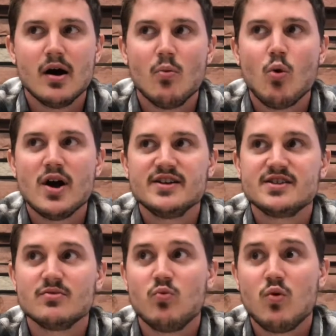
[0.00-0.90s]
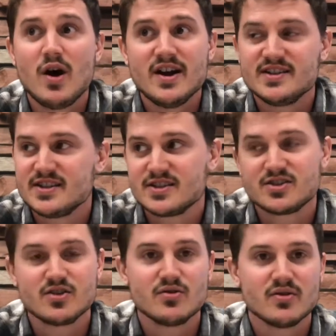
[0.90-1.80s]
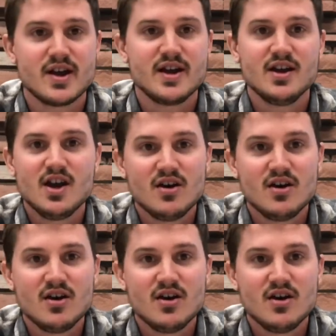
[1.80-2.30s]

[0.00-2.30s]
Why is this so great?